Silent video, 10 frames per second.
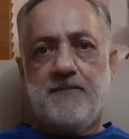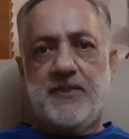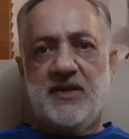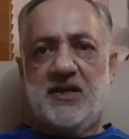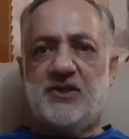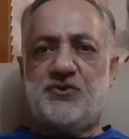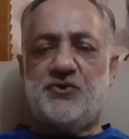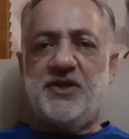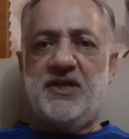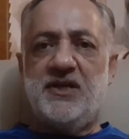
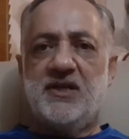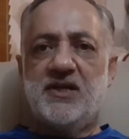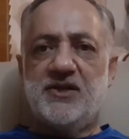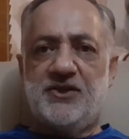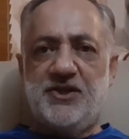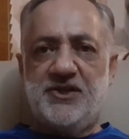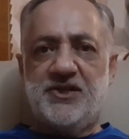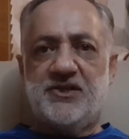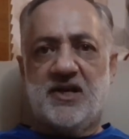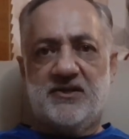History teaches
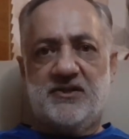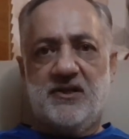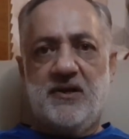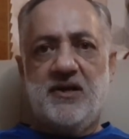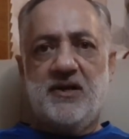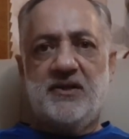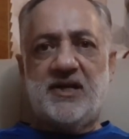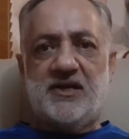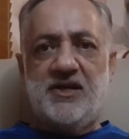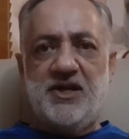us that
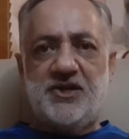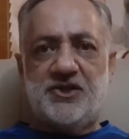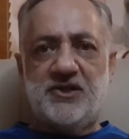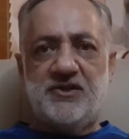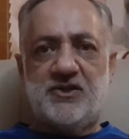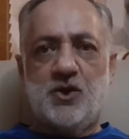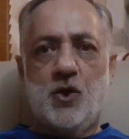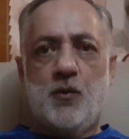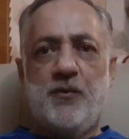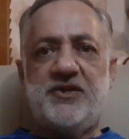nations
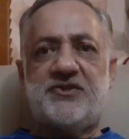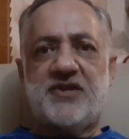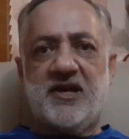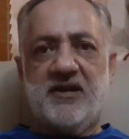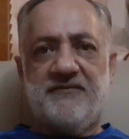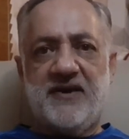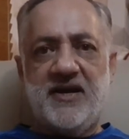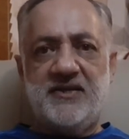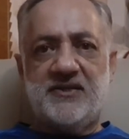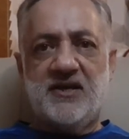which
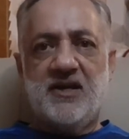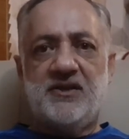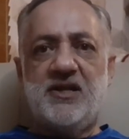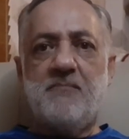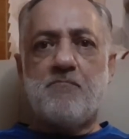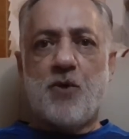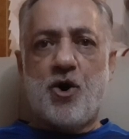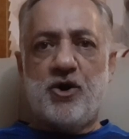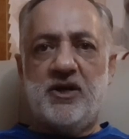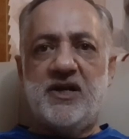sacrifice their
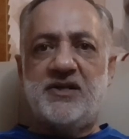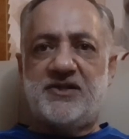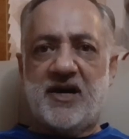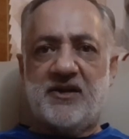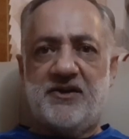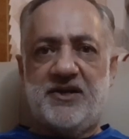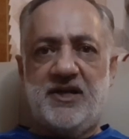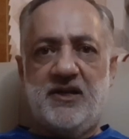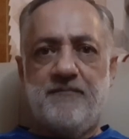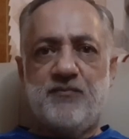moral integrity
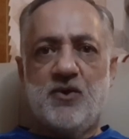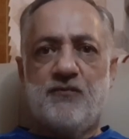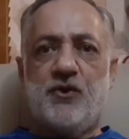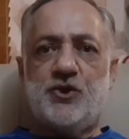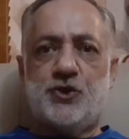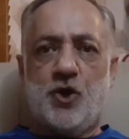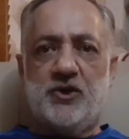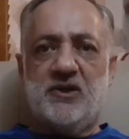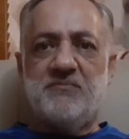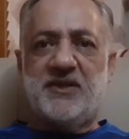for
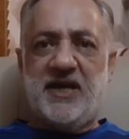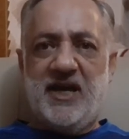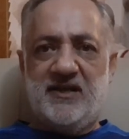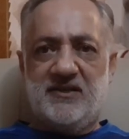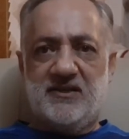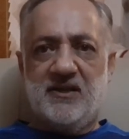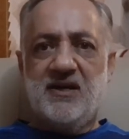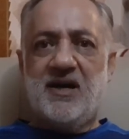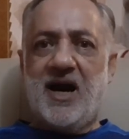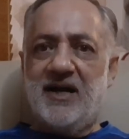short-term gains
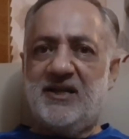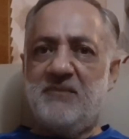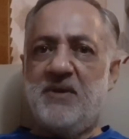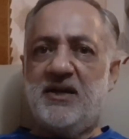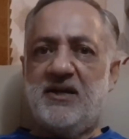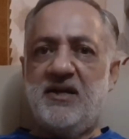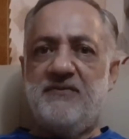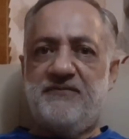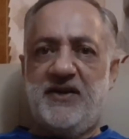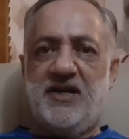ultimately
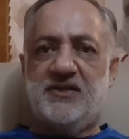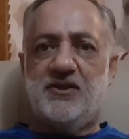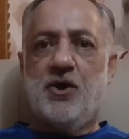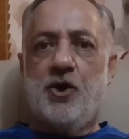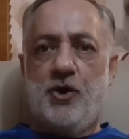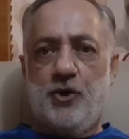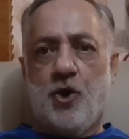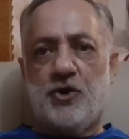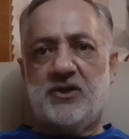face long-term.